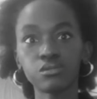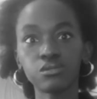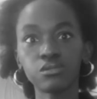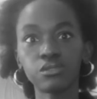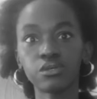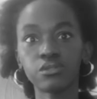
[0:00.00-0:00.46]

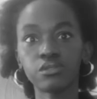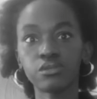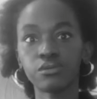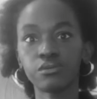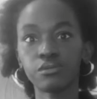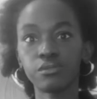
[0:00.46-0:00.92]

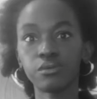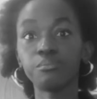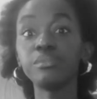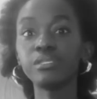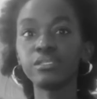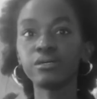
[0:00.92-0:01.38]

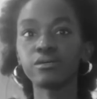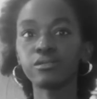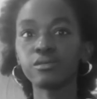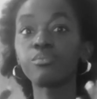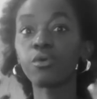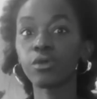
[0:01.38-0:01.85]
the
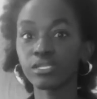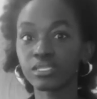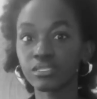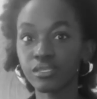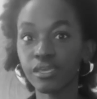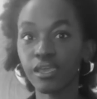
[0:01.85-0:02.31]

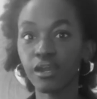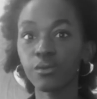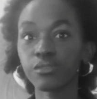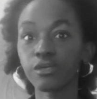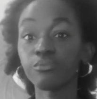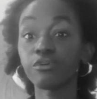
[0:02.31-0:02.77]
importance, they carry
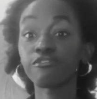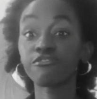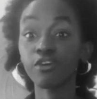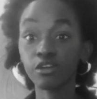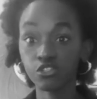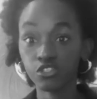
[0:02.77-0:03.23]
with them the
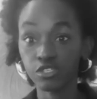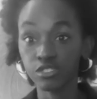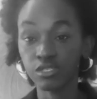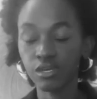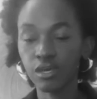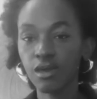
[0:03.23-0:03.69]
function